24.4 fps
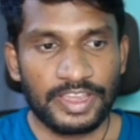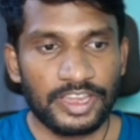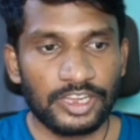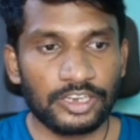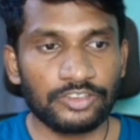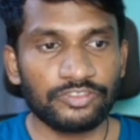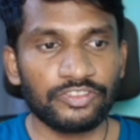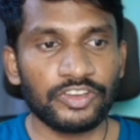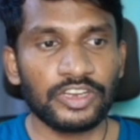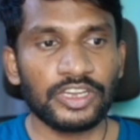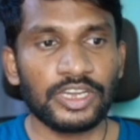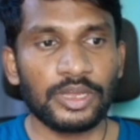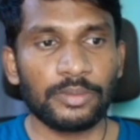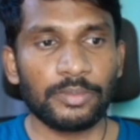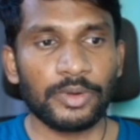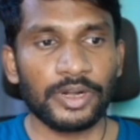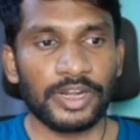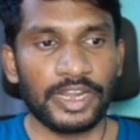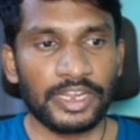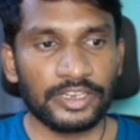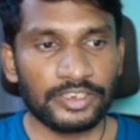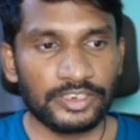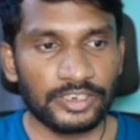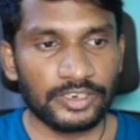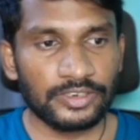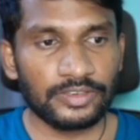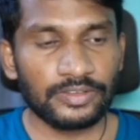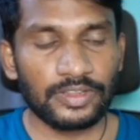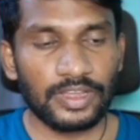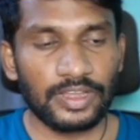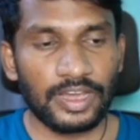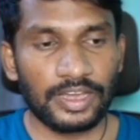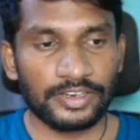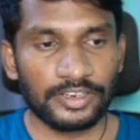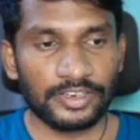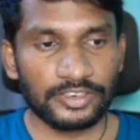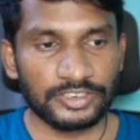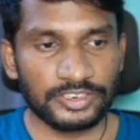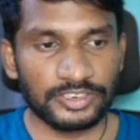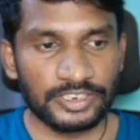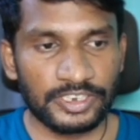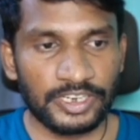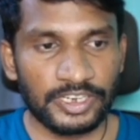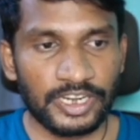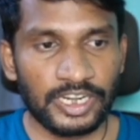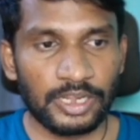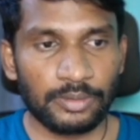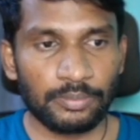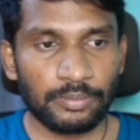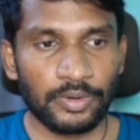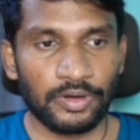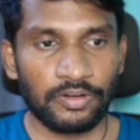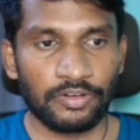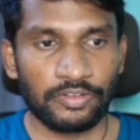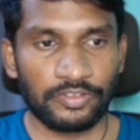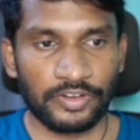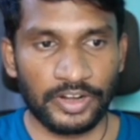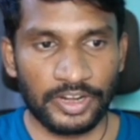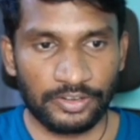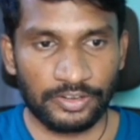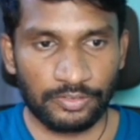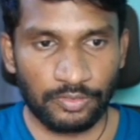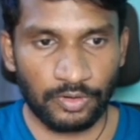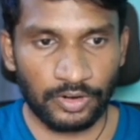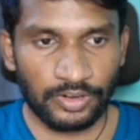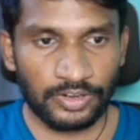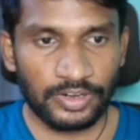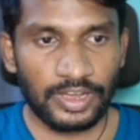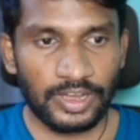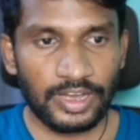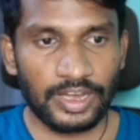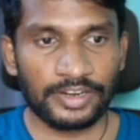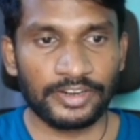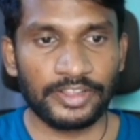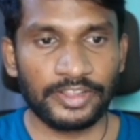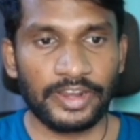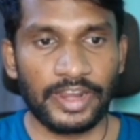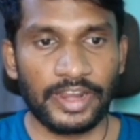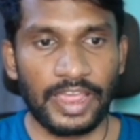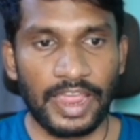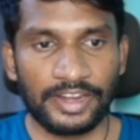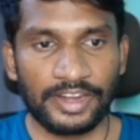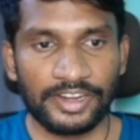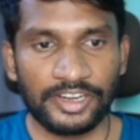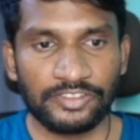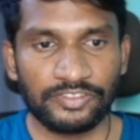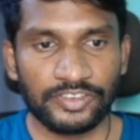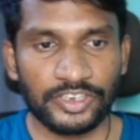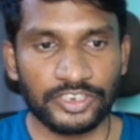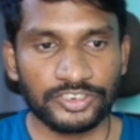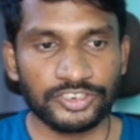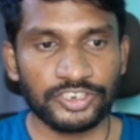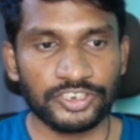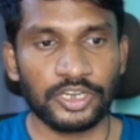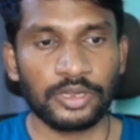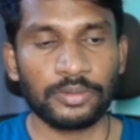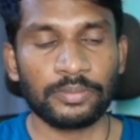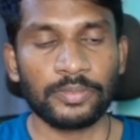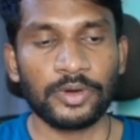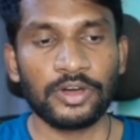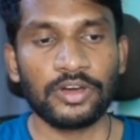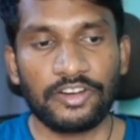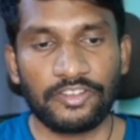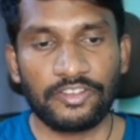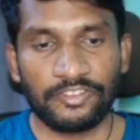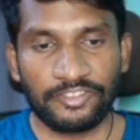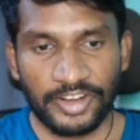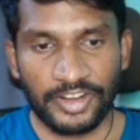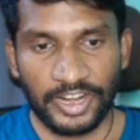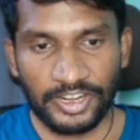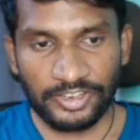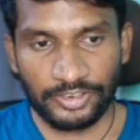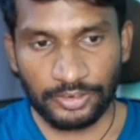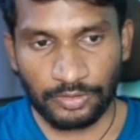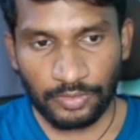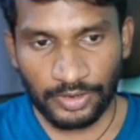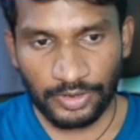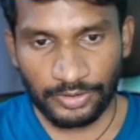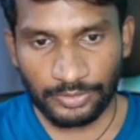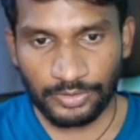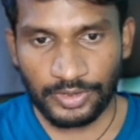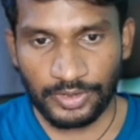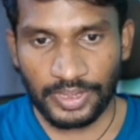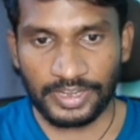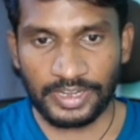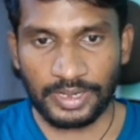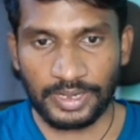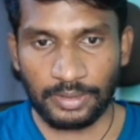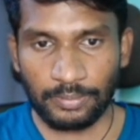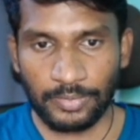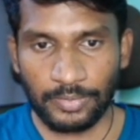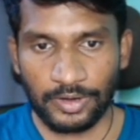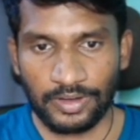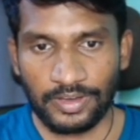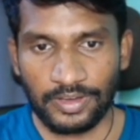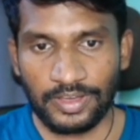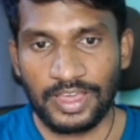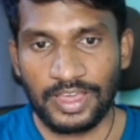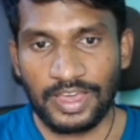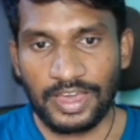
In field number 19, under serial number, write 1. Under identification number, write your UN number.